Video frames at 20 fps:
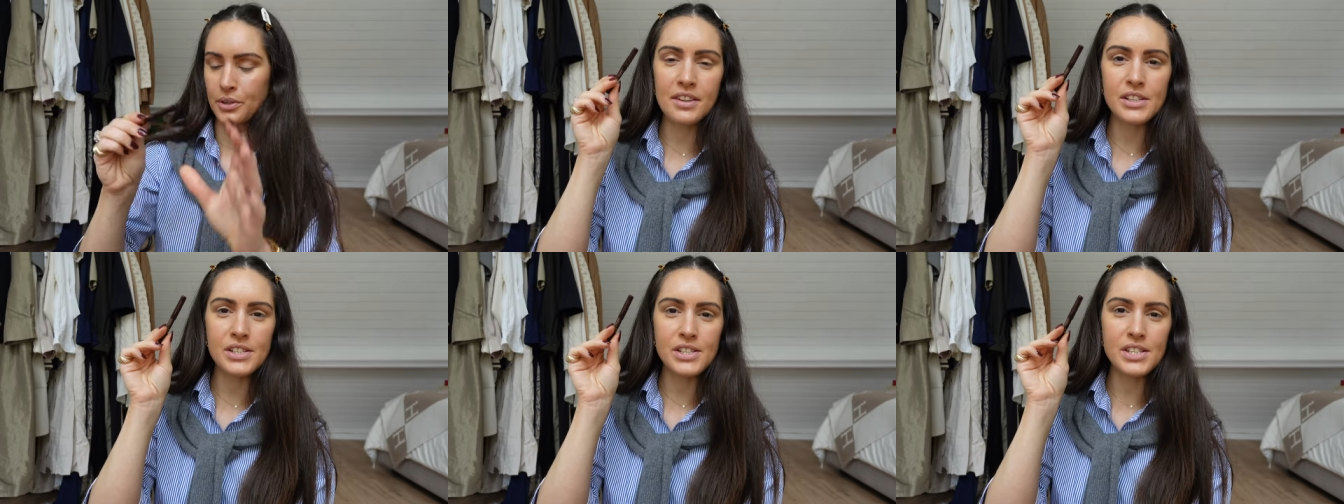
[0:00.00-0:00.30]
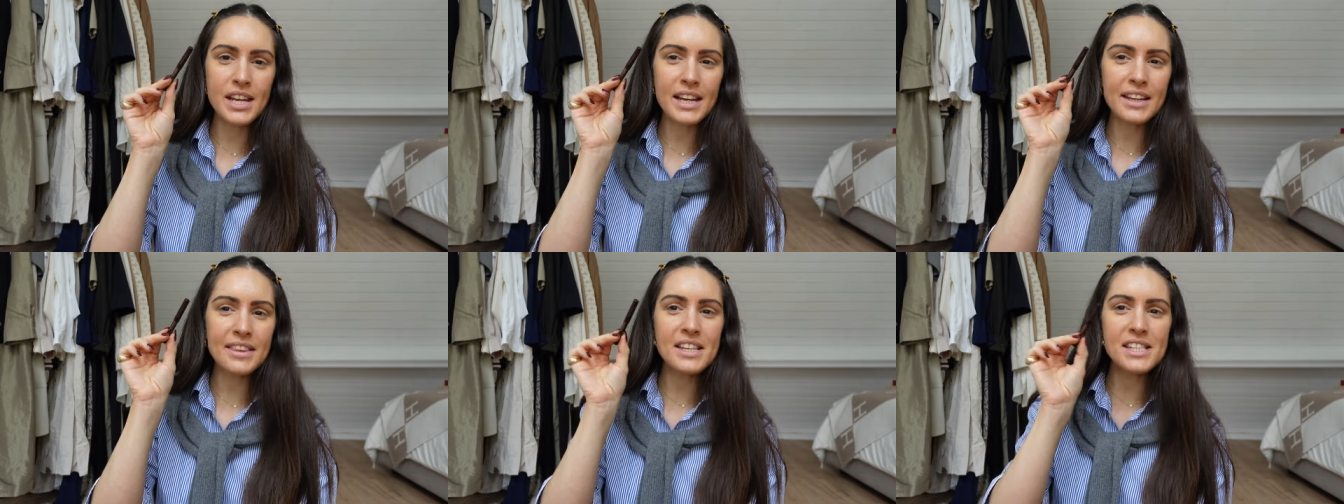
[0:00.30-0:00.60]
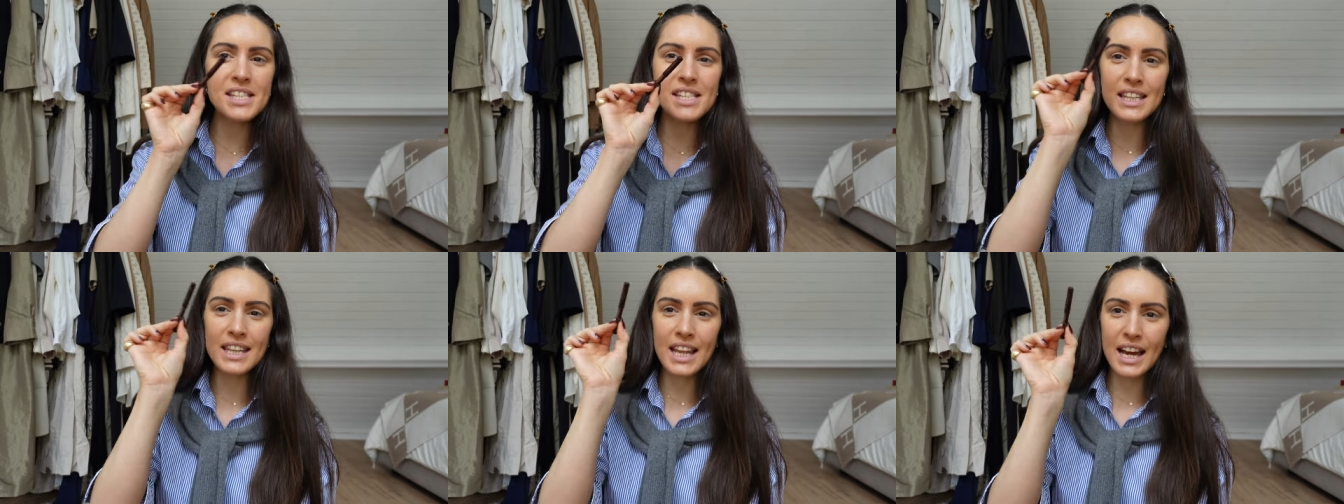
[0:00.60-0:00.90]
There's like the
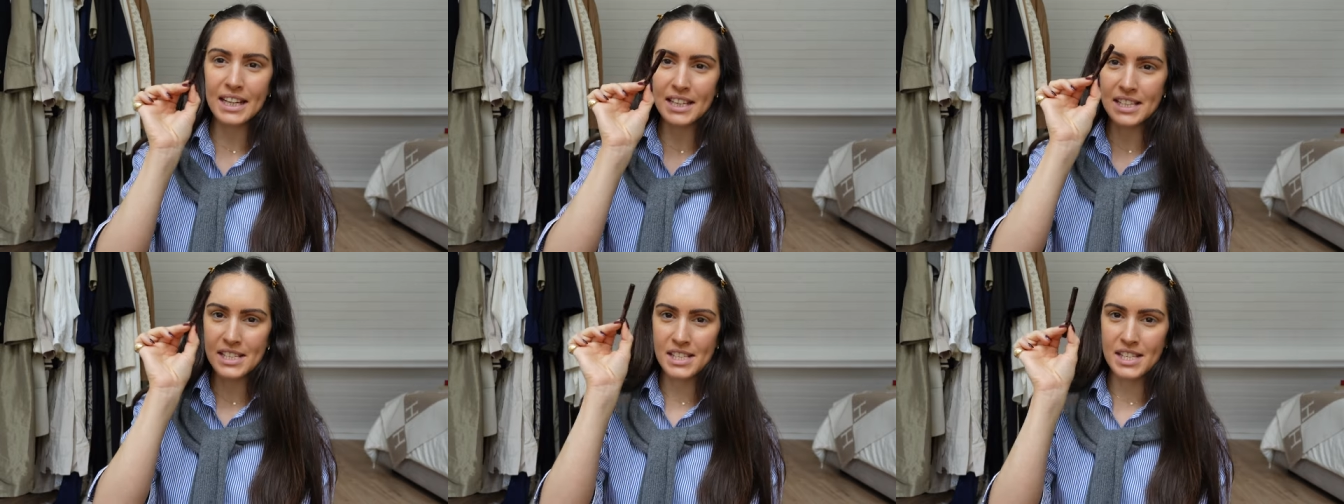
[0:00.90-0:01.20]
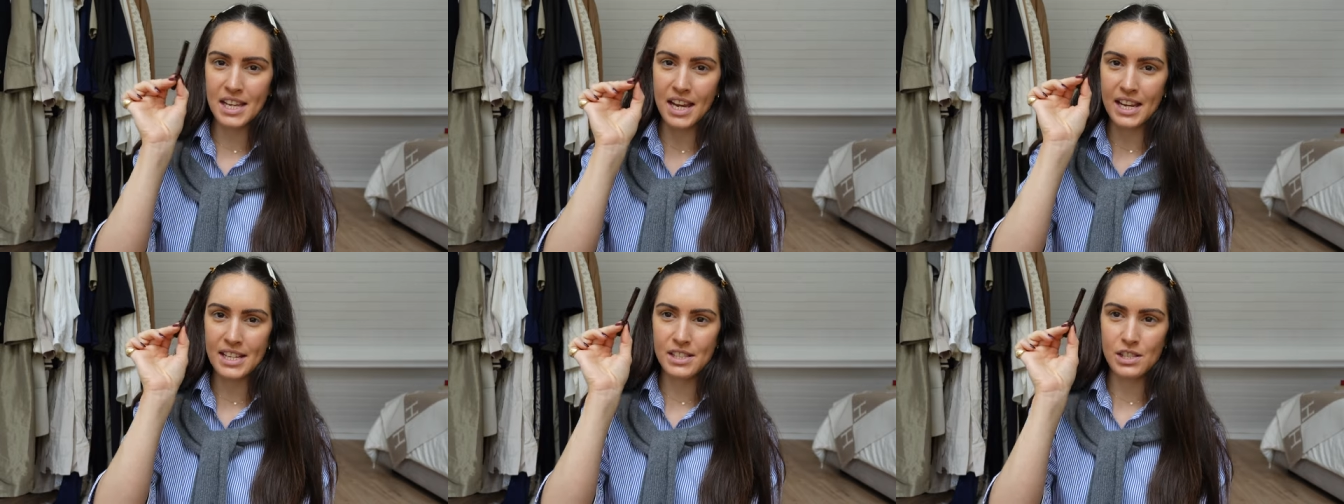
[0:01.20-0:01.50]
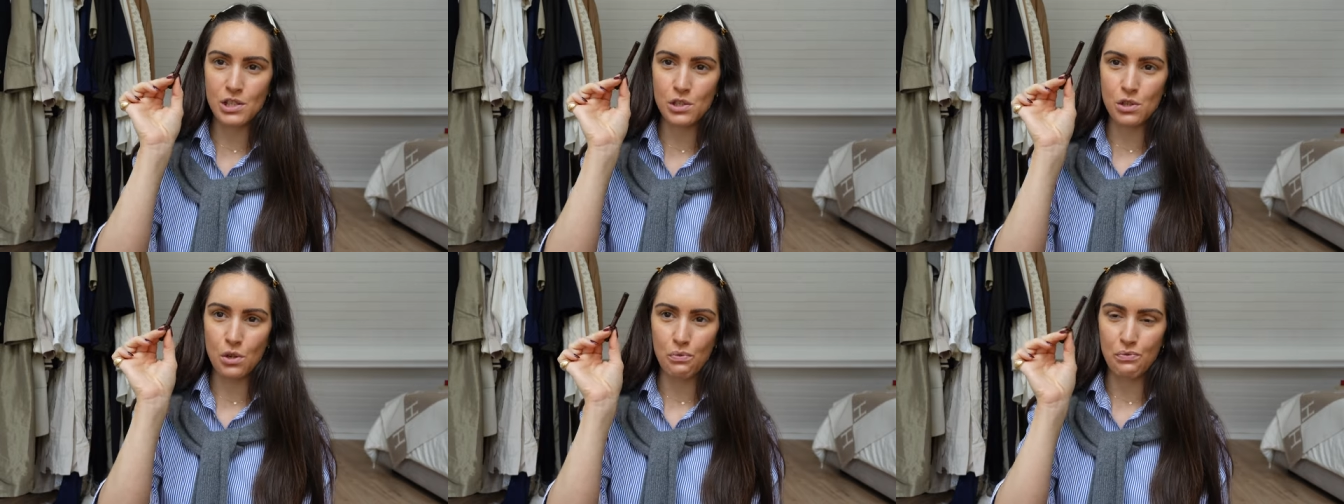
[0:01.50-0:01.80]
slightest
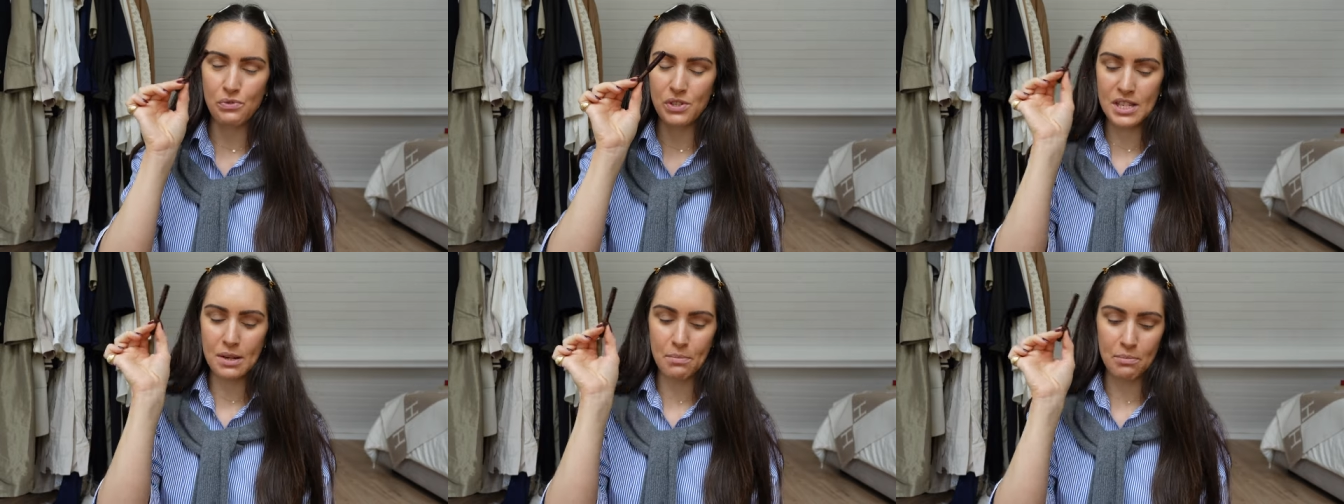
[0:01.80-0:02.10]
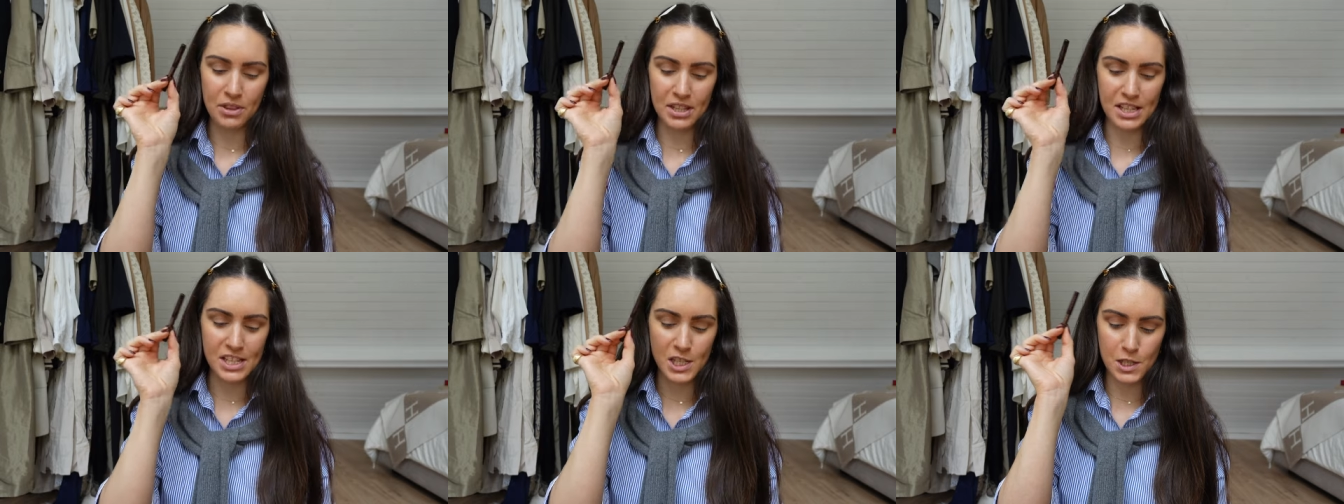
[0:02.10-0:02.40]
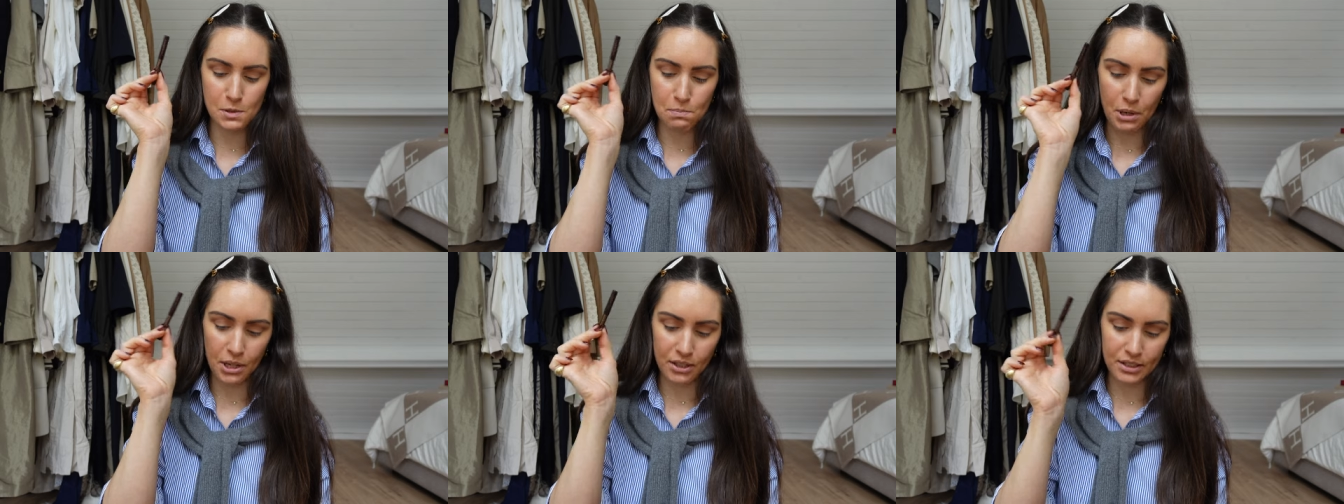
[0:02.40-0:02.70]
hints of something
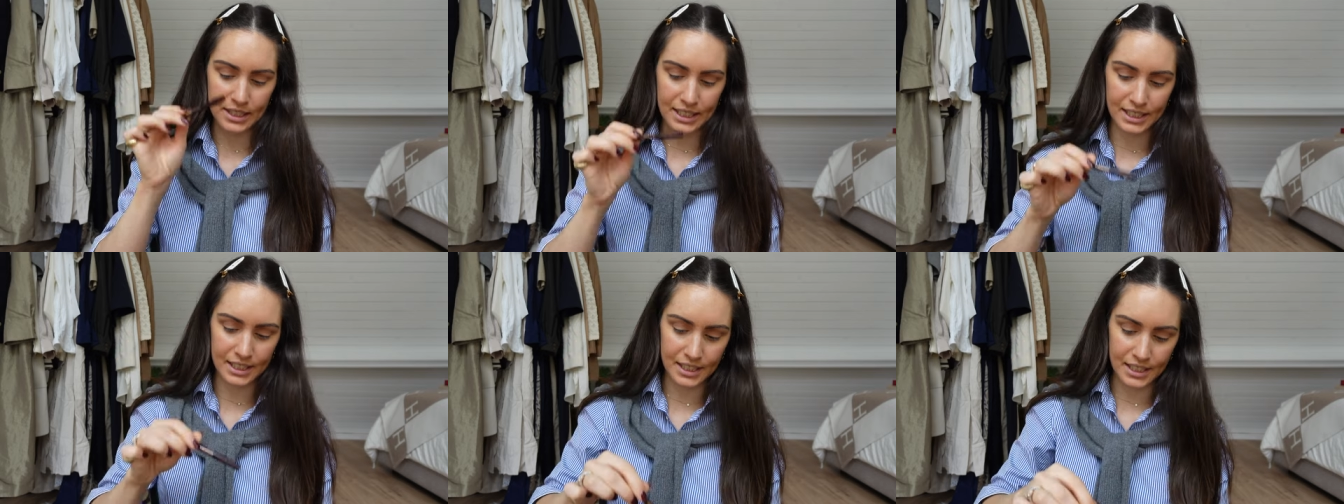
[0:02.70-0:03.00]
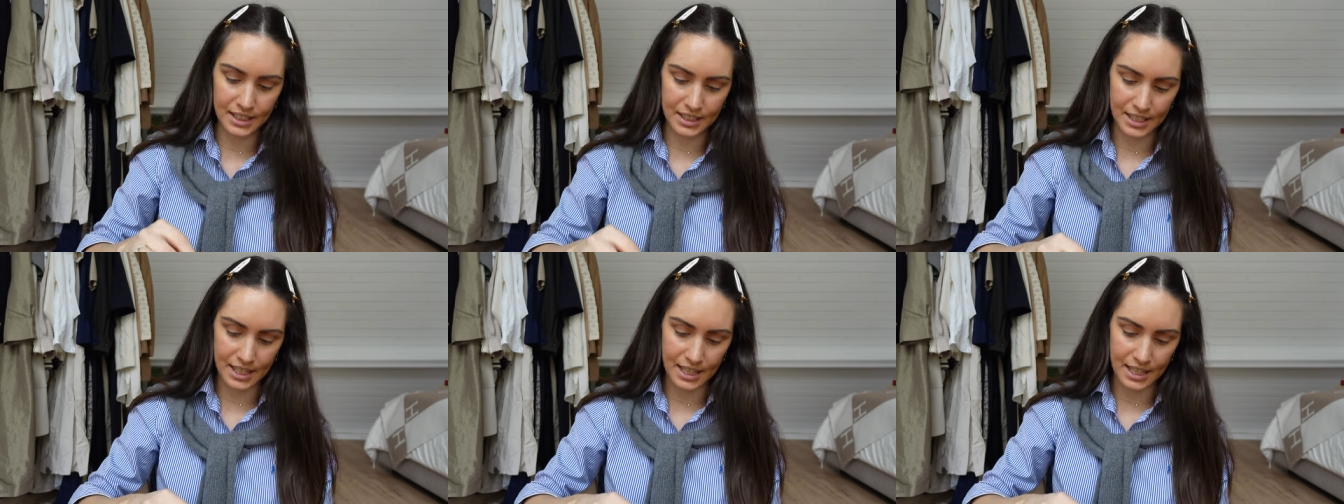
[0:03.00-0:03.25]
sparkly in